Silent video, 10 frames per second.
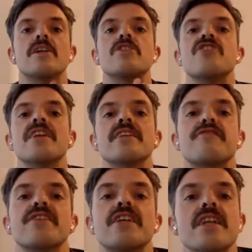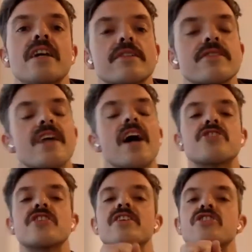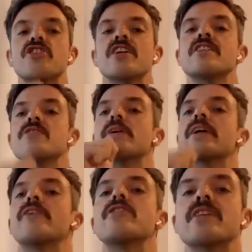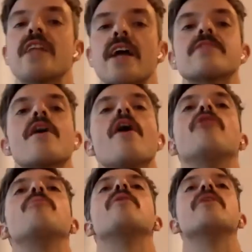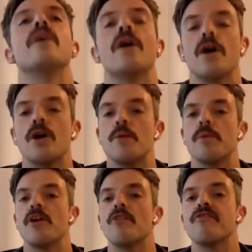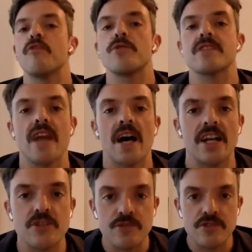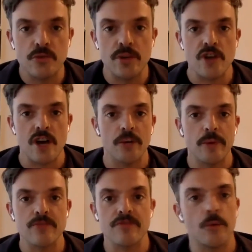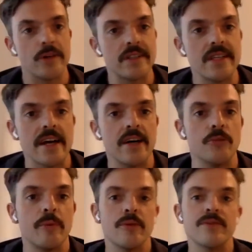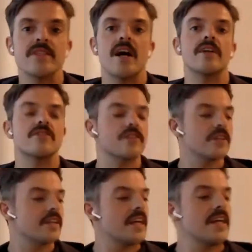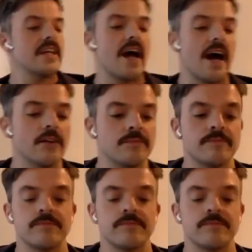Gently feel the knuckles touching the chin to encourage the neck to open, but not forcing that as you squeeze your elbows forward and the elbows touch. Good. Inhale.